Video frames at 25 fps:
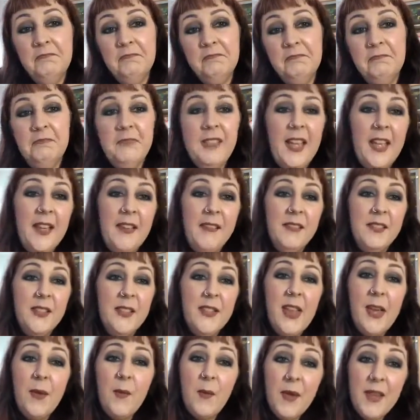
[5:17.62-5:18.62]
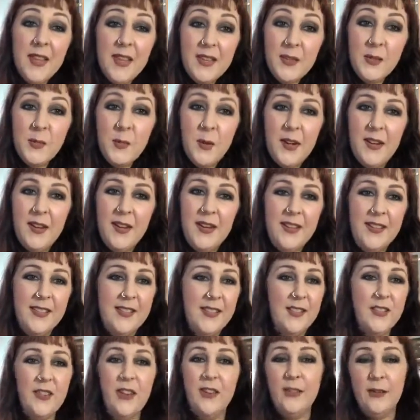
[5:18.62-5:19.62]
yeah, so that is what it is.
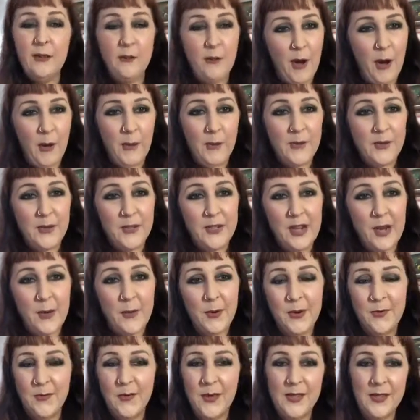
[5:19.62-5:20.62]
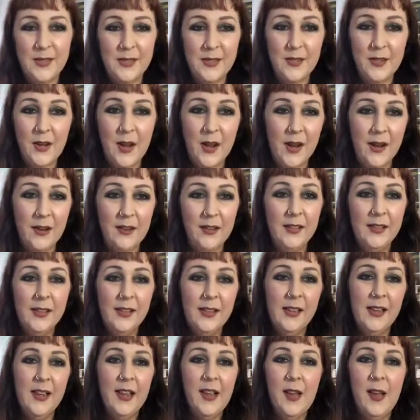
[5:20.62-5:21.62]
There's nothing wrong with your downward facing dog
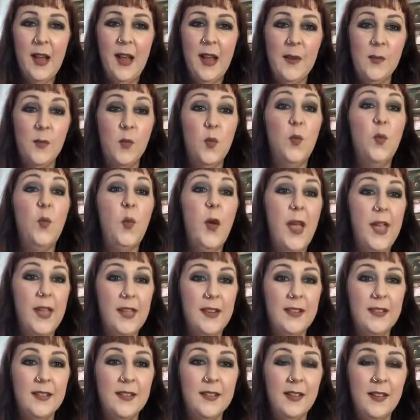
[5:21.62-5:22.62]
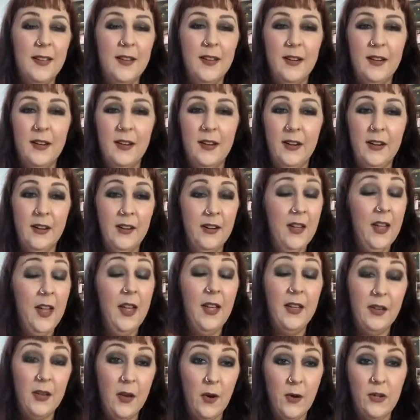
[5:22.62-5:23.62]
when
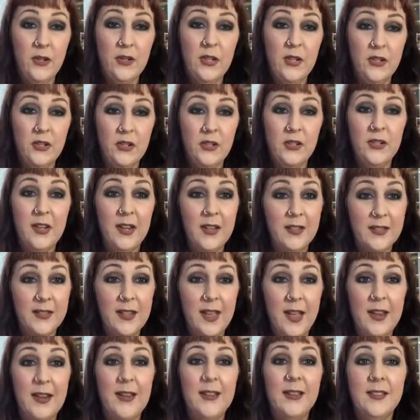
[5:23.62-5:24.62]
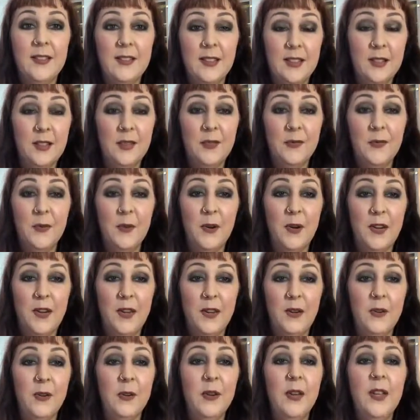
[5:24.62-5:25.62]
a yoga teacher does that assist for
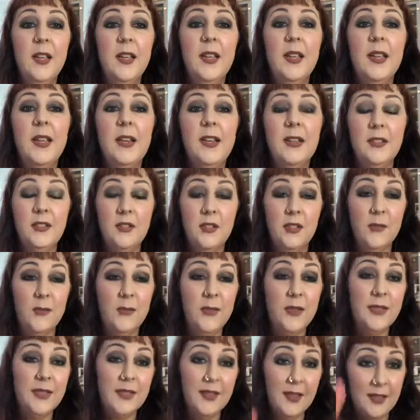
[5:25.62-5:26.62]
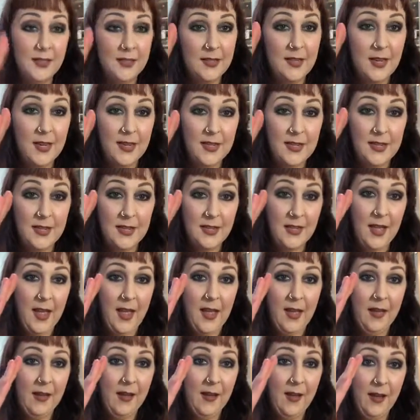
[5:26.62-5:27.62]
you. It is just facilitating
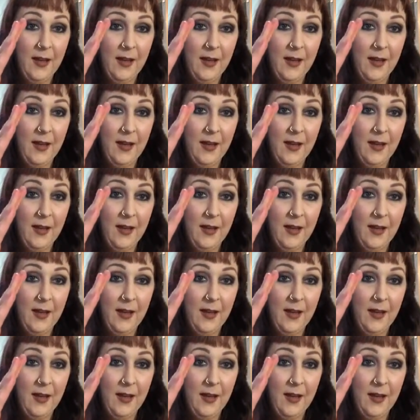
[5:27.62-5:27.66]
that